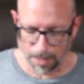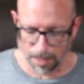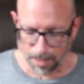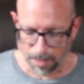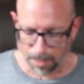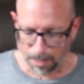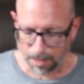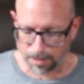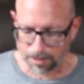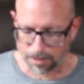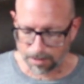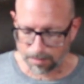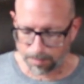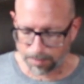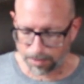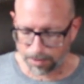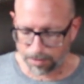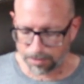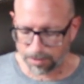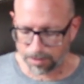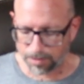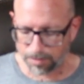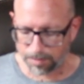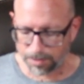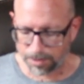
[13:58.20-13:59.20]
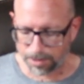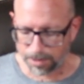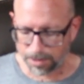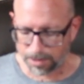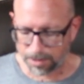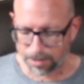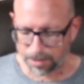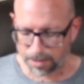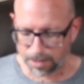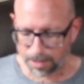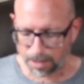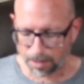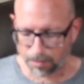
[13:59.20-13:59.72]
And it's supposed to be
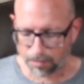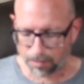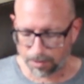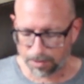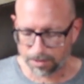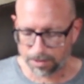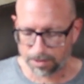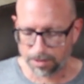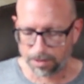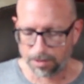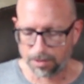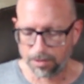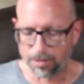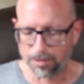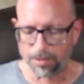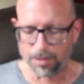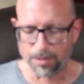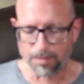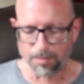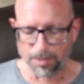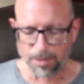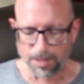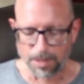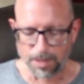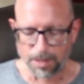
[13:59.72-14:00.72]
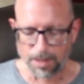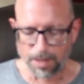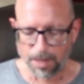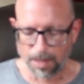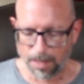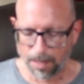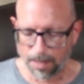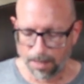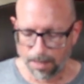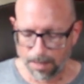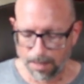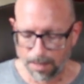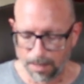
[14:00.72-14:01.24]
set once you do it, but
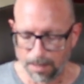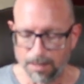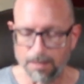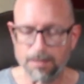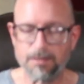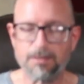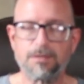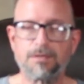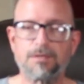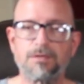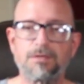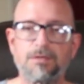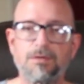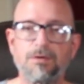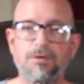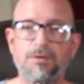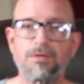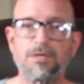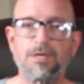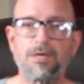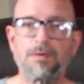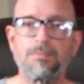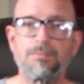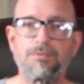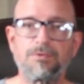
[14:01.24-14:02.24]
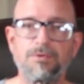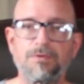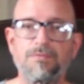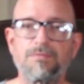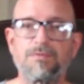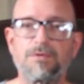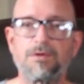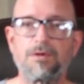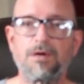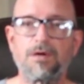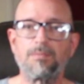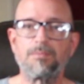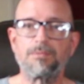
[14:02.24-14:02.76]
it still kept
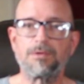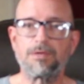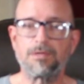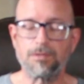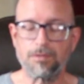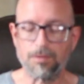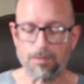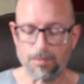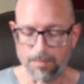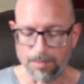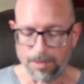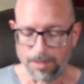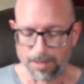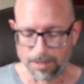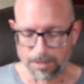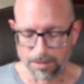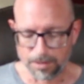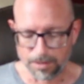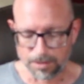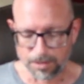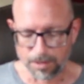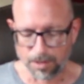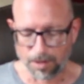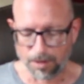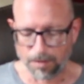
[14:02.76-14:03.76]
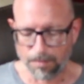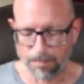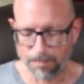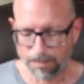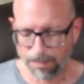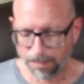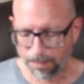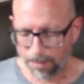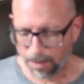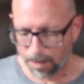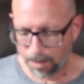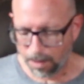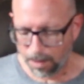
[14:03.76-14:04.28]
drifting me a little bit. So
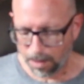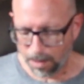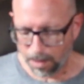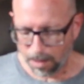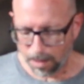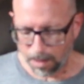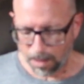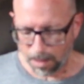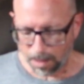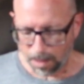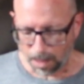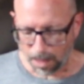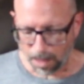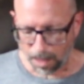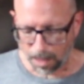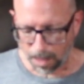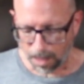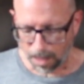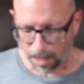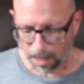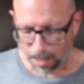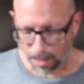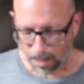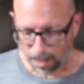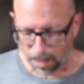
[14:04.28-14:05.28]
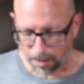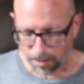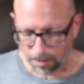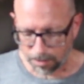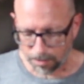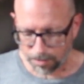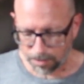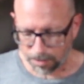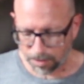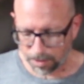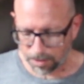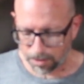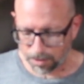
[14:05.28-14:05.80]
I
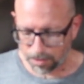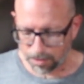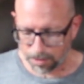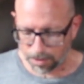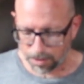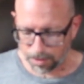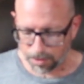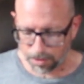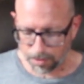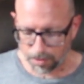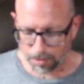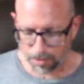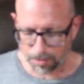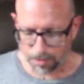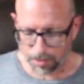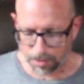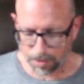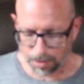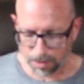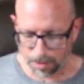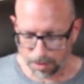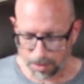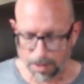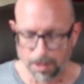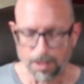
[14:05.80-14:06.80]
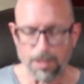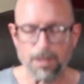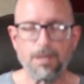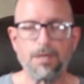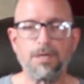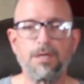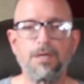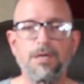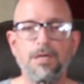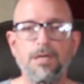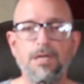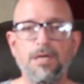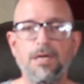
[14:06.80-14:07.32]
don't think you can do
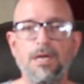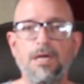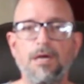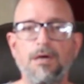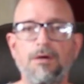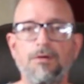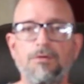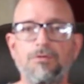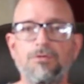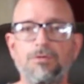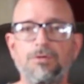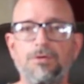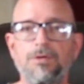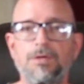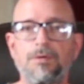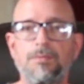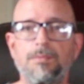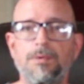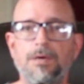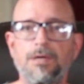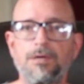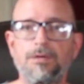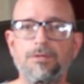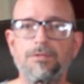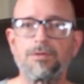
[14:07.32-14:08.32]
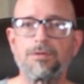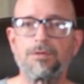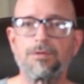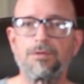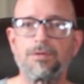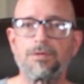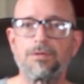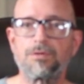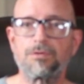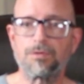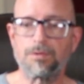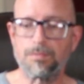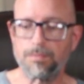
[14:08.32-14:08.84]
an in-air trim. I don't think you
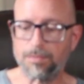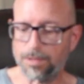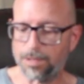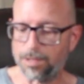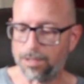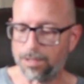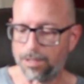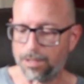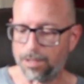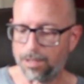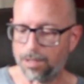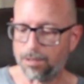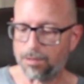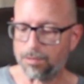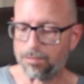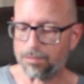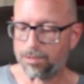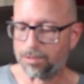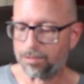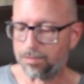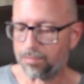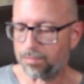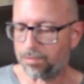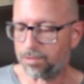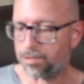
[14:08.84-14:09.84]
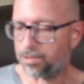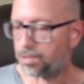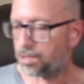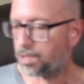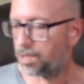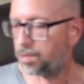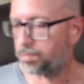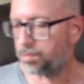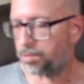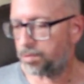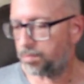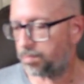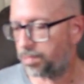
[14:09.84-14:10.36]
can trim it in the air with a
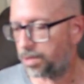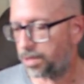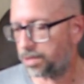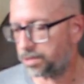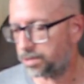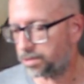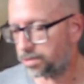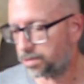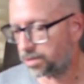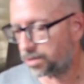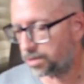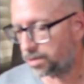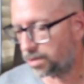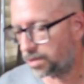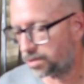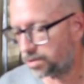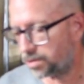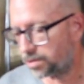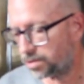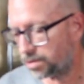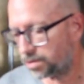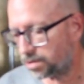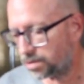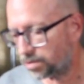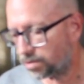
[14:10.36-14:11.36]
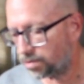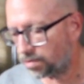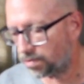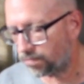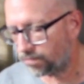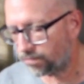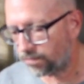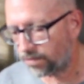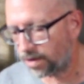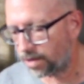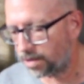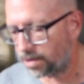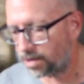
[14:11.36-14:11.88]
couple of buttons here. I just couldn't
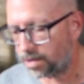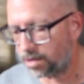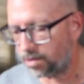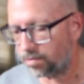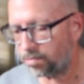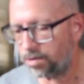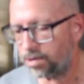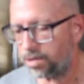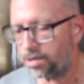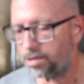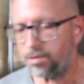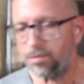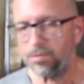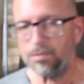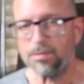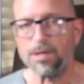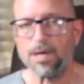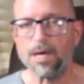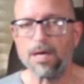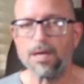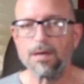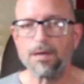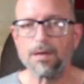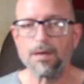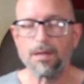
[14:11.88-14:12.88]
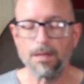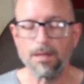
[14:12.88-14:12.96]
find any way to do that.